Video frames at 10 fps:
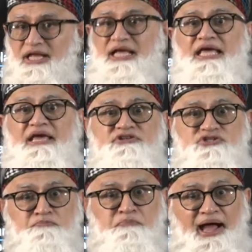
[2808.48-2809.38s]
If it's
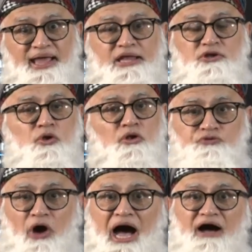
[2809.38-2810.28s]
biannual,
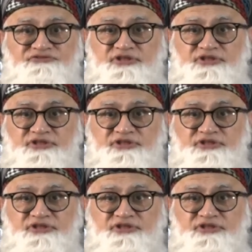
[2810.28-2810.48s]
for half